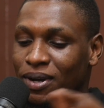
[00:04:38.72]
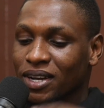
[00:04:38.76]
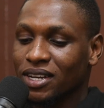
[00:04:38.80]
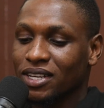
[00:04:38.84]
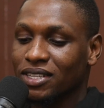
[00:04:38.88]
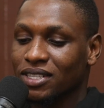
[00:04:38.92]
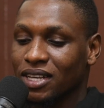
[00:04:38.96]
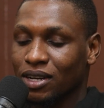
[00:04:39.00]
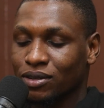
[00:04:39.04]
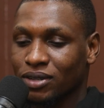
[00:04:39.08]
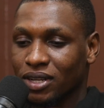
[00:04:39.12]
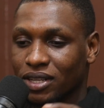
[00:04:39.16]

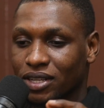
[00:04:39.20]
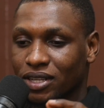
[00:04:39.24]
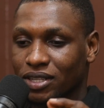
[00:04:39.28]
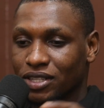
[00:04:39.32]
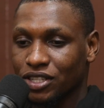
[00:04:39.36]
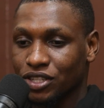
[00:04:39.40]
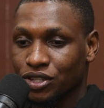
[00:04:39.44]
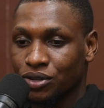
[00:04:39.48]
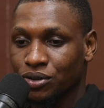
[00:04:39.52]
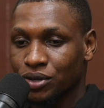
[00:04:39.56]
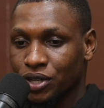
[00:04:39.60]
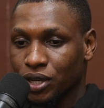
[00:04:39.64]
is actually in
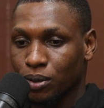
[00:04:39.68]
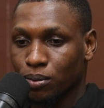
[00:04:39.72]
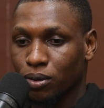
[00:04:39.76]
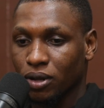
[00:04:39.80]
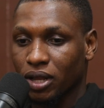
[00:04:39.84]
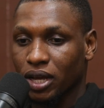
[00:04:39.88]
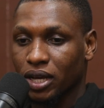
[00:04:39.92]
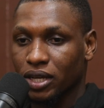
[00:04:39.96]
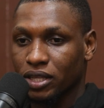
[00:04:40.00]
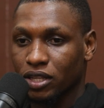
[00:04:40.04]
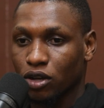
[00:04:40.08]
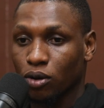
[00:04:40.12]
the UK,
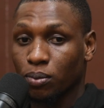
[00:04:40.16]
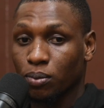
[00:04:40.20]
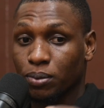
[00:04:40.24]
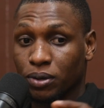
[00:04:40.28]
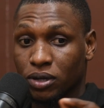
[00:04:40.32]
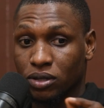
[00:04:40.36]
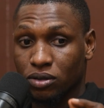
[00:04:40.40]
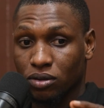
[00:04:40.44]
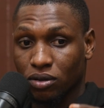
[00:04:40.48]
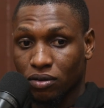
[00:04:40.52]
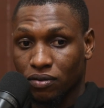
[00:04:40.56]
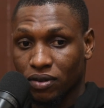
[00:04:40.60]
but they
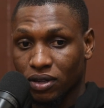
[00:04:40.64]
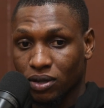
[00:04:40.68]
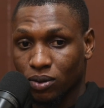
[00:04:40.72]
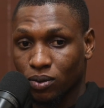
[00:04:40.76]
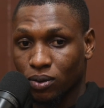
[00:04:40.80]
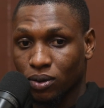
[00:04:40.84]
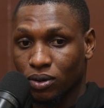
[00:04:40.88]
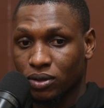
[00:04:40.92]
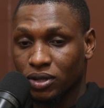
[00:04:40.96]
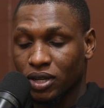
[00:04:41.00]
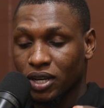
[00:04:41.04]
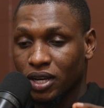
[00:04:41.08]
operate all over the
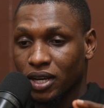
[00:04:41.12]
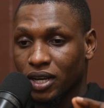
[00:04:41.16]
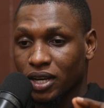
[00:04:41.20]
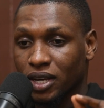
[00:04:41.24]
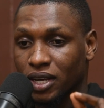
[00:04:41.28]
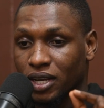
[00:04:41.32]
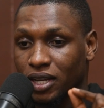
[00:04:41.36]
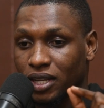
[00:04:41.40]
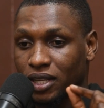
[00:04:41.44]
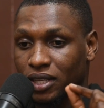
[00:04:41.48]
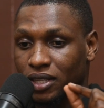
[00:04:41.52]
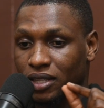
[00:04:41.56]
world.
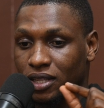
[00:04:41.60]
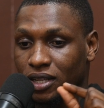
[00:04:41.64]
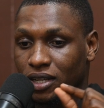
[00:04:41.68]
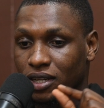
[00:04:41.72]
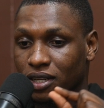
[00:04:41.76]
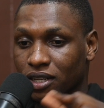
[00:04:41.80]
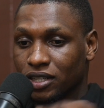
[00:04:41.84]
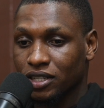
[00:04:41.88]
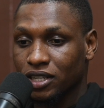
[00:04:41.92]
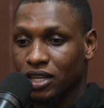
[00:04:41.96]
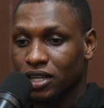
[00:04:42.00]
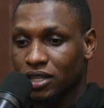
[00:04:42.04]

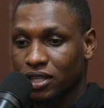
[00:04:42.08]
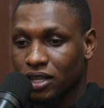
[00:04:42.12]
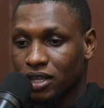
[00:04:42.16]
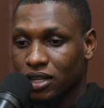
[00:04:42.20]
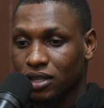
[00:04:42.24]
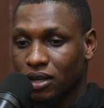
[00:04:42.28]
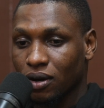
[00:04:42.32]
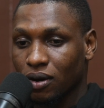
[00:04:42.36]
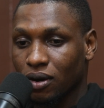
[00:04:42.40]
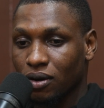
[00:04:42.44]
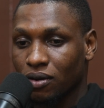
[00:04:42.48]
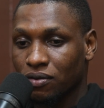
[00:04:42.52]
They
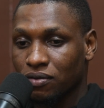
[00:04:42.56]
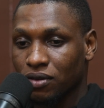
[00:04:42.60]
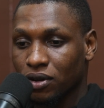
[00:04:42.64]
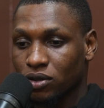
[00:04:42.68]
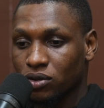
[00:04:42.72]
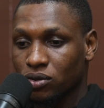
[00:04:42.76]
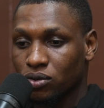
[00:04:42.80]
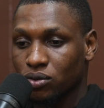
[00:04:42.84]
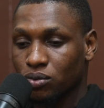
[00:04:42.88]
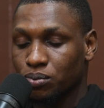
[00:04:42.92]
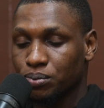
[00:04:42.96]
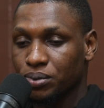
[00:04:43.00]
rejected our offer
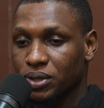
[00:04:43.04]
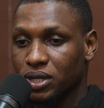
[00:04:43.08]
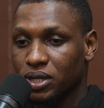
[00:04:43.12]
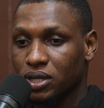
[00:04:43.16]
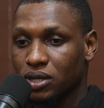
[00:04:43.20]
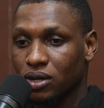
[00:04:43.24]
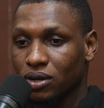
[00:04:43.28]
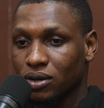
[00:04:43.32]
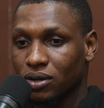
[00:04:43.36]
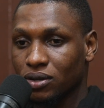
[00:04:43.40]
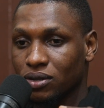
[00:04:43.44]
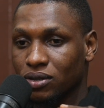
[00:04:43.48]
too
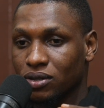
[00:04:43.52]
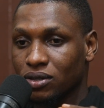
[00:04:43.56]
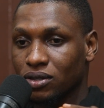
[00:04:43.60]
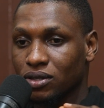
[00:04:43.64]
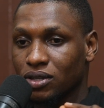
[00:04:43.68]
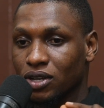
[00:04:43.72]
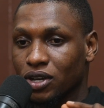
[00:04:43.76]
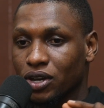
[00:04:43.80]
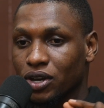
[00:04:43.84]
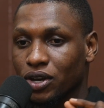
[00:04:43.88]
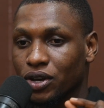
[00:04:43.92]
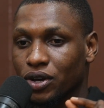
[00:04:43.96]

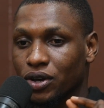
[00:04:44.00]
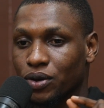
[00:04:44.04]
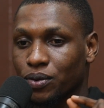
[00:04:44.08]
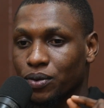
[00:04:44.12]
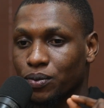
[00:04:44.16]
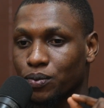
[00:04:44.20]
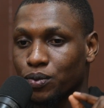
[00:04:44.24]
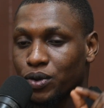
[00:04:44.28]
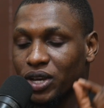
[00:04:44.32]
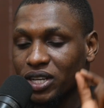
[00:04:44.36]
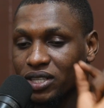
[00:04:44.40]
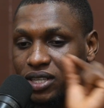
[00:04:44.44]
because
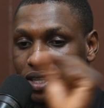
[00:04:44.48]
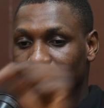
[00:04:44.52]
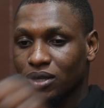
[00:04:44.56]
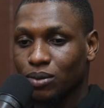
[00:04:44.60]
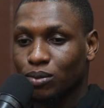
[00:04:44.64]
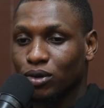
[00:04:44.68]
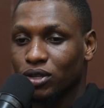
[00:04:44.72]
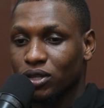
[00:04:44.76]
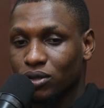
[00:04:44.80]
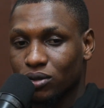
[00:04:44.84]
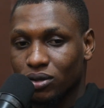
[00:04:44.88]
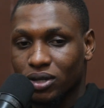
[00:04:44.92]
we are sending
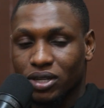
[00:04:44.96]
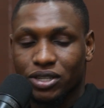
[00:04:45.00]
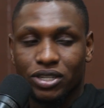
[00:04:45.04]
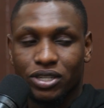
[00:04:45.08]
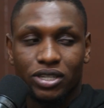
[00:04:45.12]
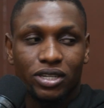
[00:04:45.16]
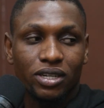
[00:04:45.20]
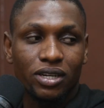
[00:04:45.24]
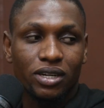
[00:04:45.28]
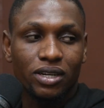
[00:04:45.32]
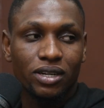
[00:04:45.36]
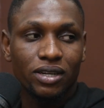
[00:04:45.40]
money to
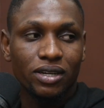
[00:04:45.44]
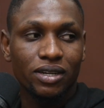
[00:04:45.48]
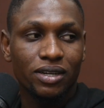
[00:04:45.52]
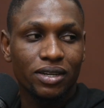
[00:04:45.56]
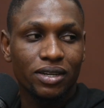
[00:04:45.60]
Nigeria.